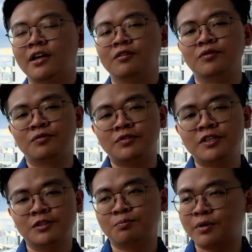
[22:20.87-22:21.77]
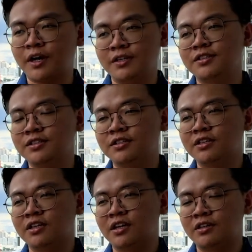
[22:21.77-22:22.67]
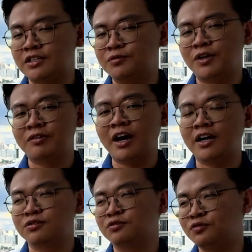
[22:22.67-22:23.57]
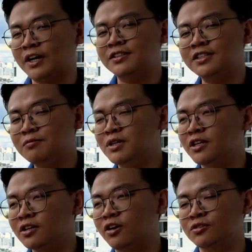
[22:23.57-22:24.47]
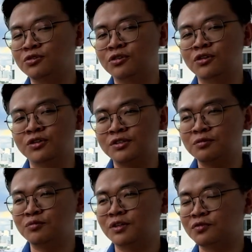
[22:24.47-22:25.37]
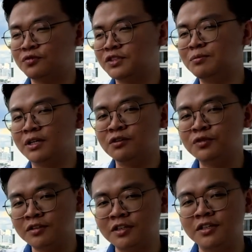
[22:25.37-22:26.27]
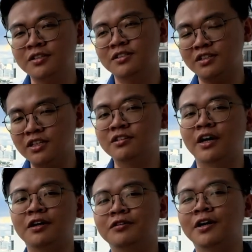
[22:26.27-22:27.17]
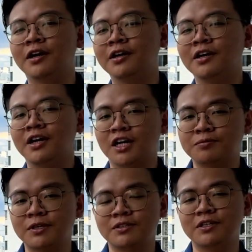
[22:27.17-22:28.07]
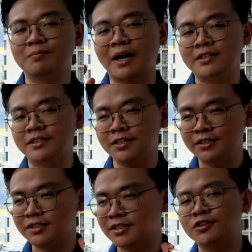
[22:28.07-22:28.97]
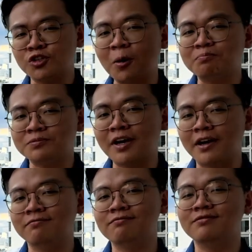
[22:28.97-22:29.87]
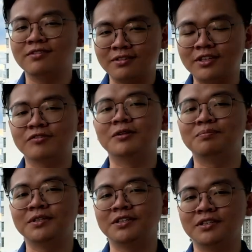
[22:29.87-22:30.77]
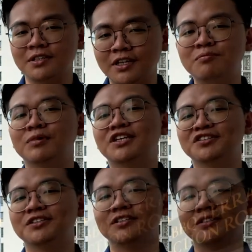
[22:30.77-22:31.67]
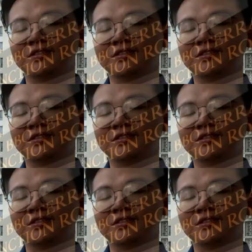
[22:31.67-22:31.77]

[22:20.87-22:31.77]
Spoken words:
With this price, it's very hard to find similar condos with similar fittings in the area, especially by this top 10 developer in Malaysia.